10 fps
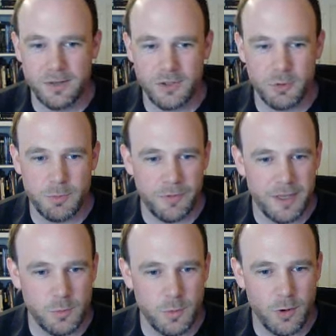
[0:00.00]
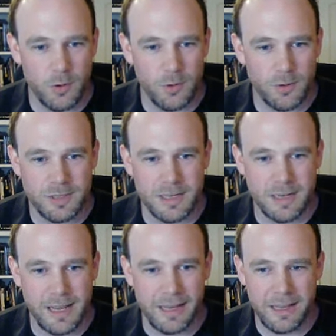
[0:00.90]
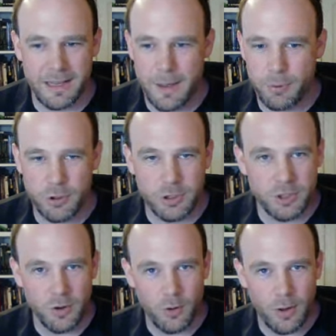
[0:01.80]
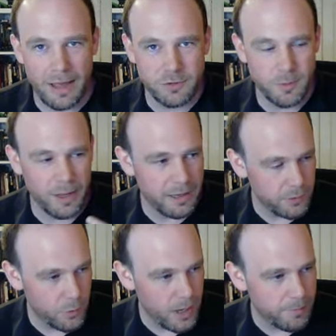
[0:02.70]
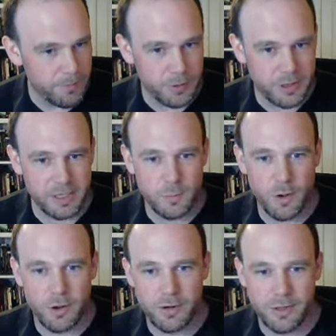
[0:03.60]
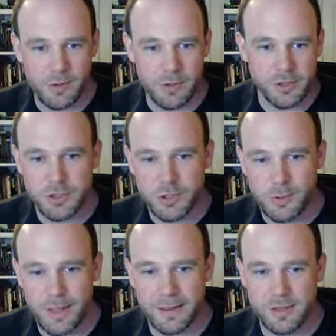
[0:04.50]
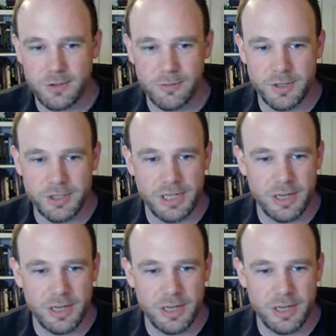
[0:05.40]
some of the feats will cause like a burden or have some kind of requirement but this one you can just do that as often as you,